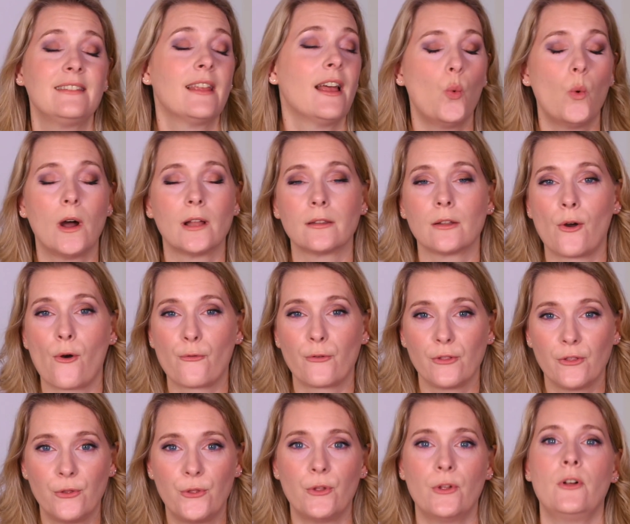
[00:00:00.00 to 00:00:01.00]
is one of
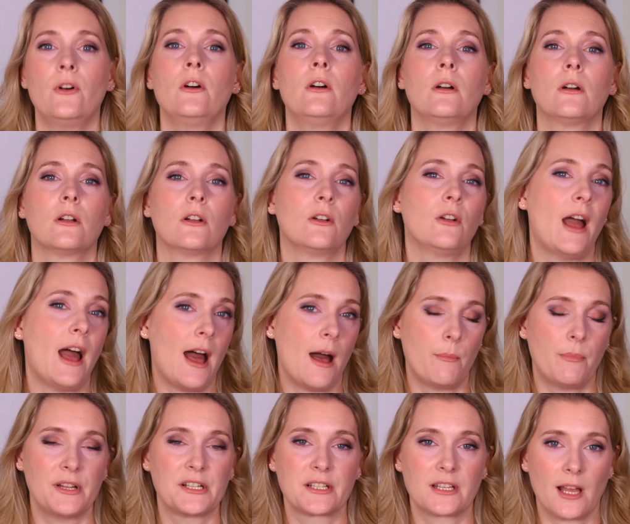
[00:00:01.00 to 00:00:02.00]
the
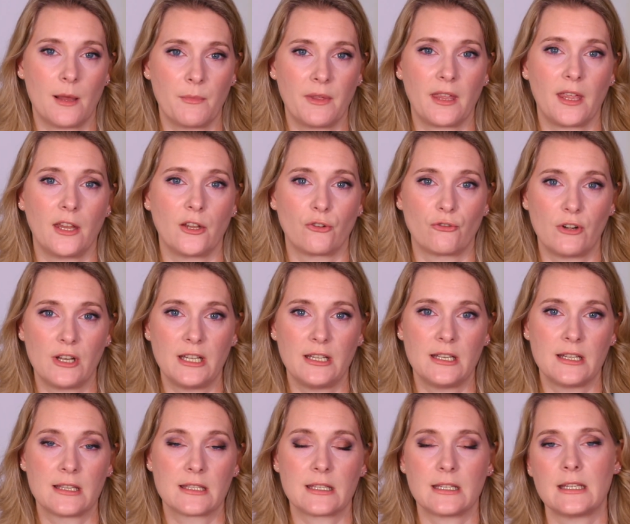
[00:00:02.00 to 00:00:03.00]
up-and-coming
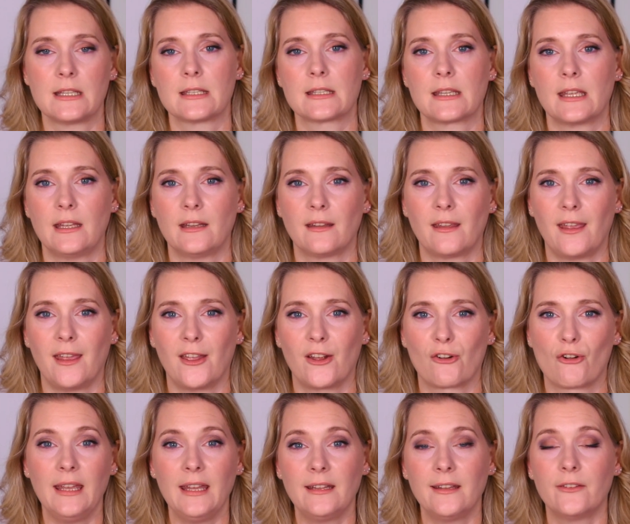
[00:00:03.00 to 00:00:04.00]
ingredients in
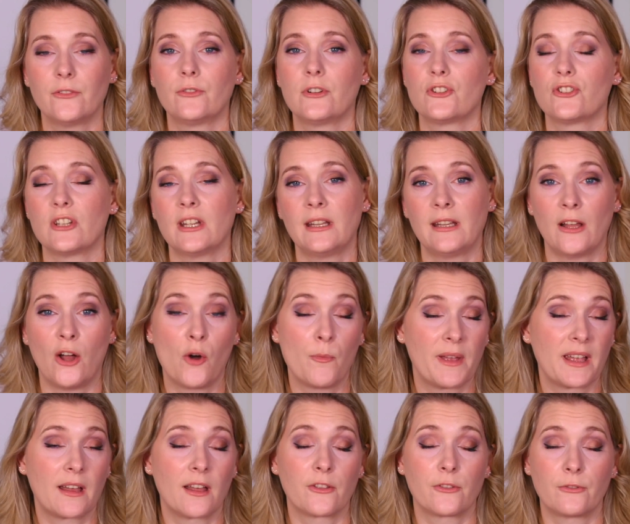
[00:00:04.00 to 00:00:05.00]
skincare. It is rich in
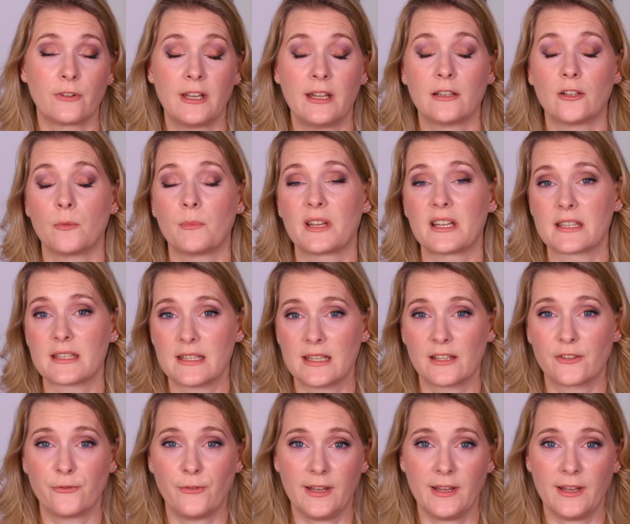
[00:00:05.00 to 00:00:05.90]
omega-3 and omega-6